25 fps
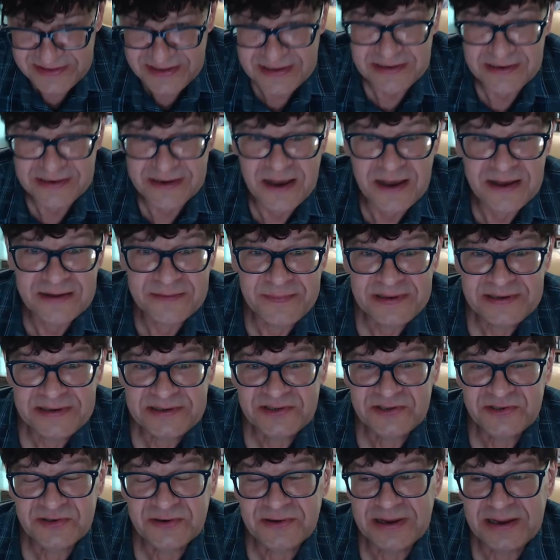think God made
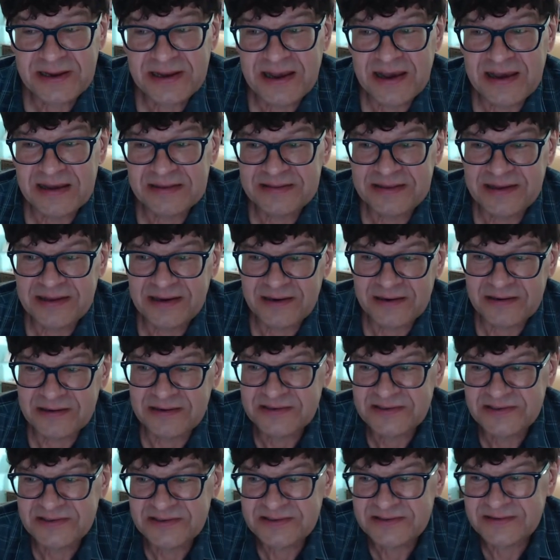sure I got there,
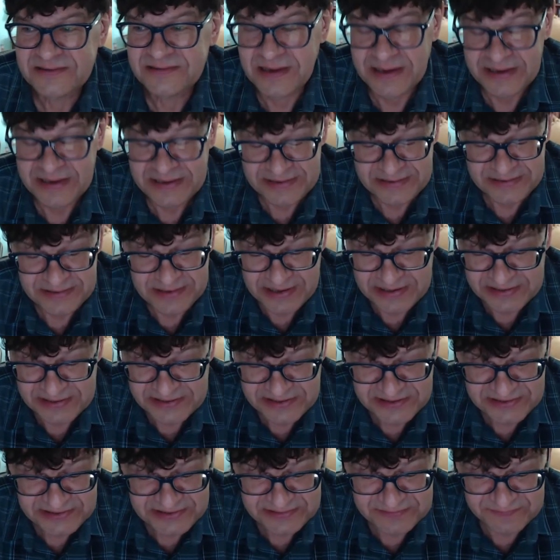because I, I
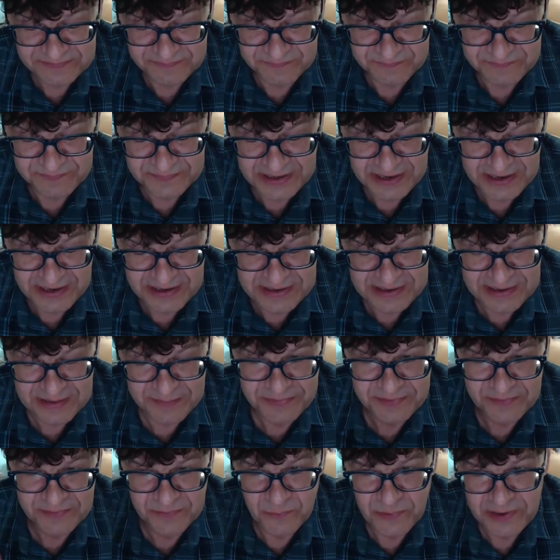just got
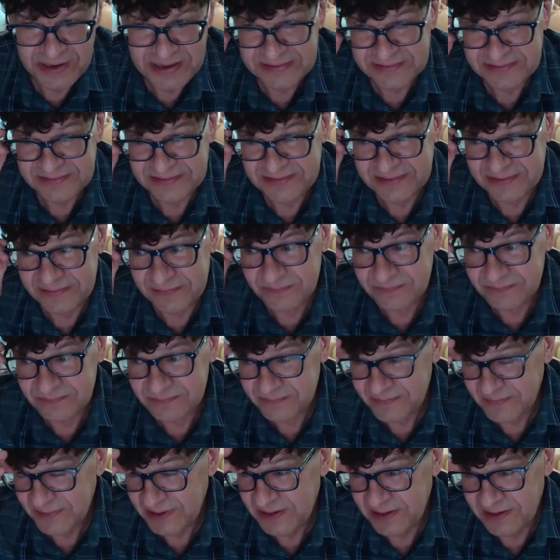up and went, and
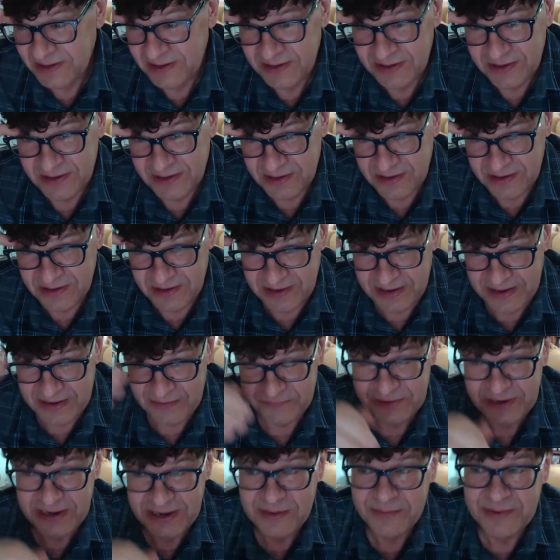
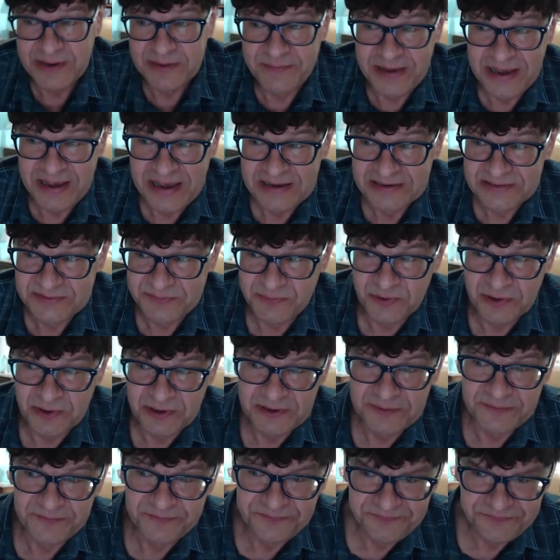after I got my
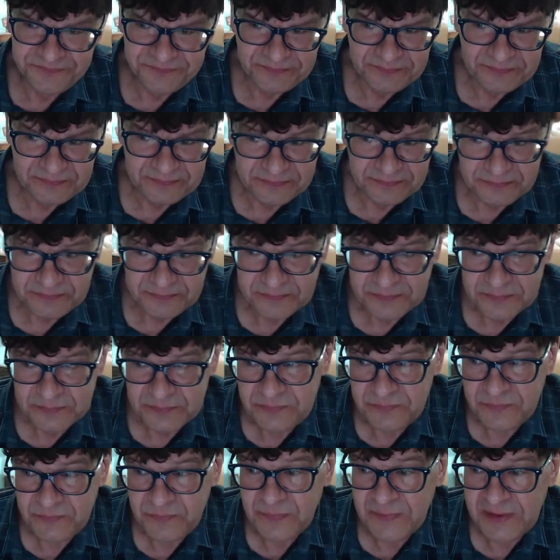passport
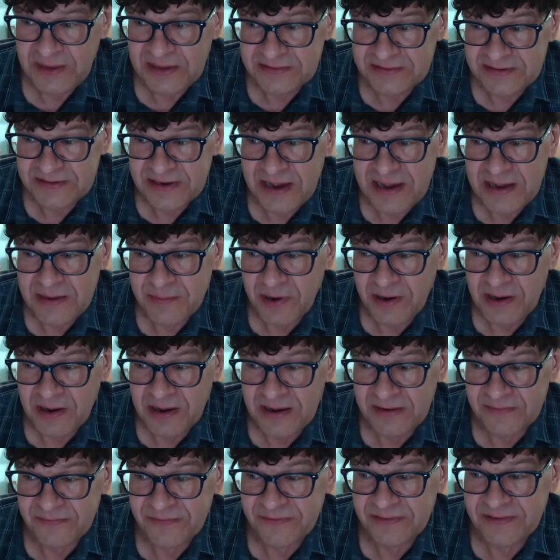and time
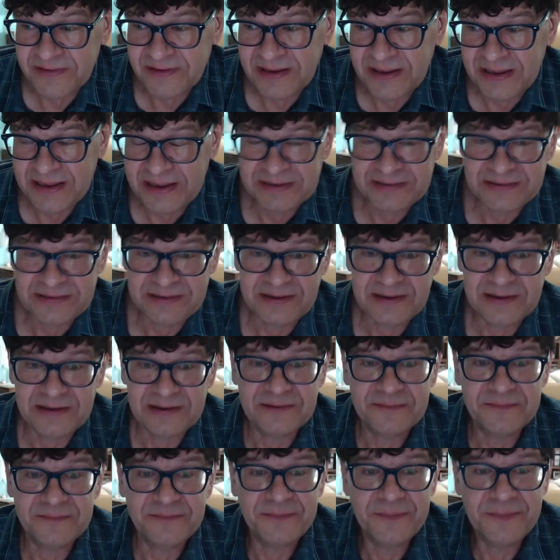off, and
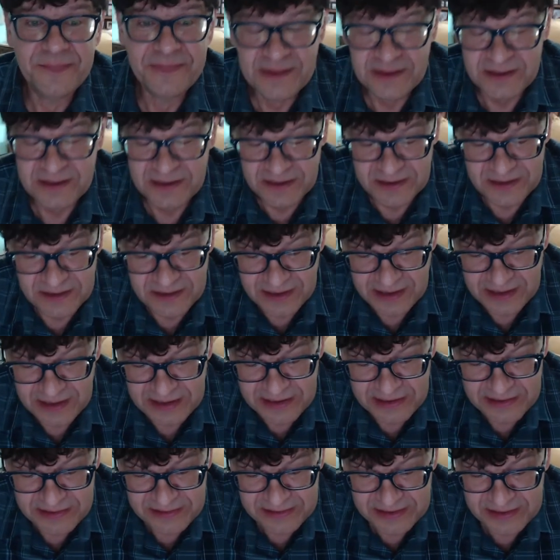um, and
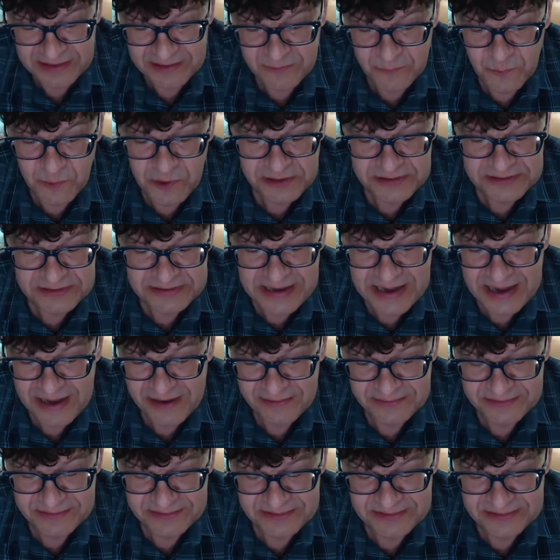it, it worked
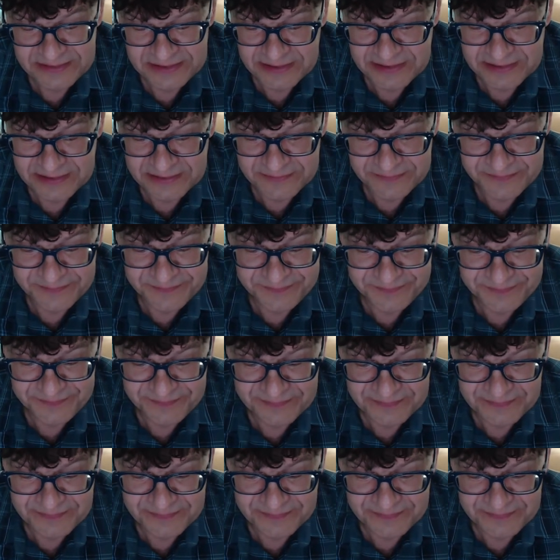out. Um,